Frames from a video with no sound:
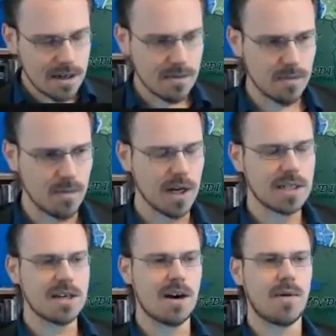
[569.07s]
We're going to
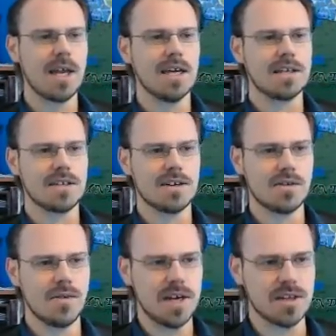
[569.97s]
start running into
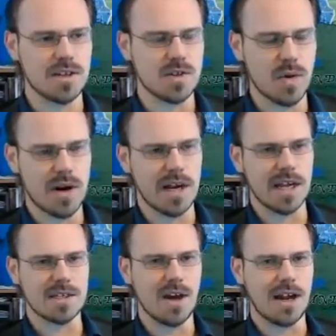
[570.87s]
situations where
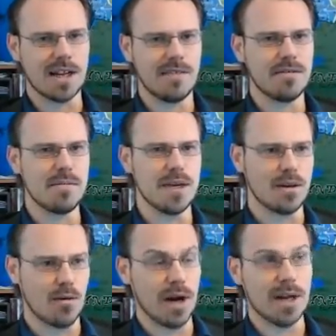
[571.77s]
it's not giving me
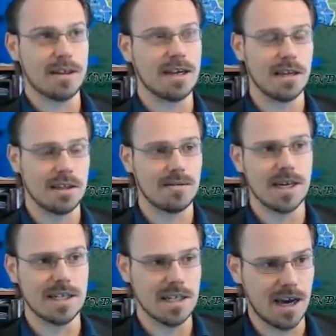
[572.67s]
the right thing at the
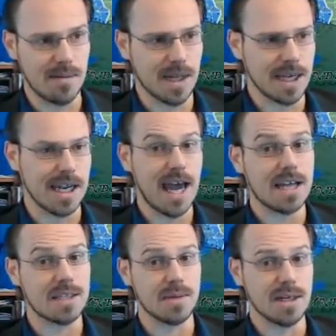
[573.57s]
right time like it
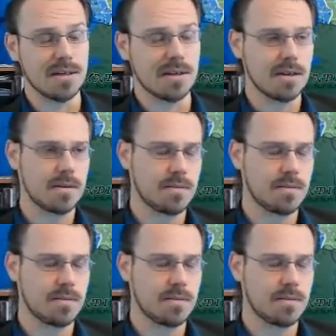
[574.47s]
has been. I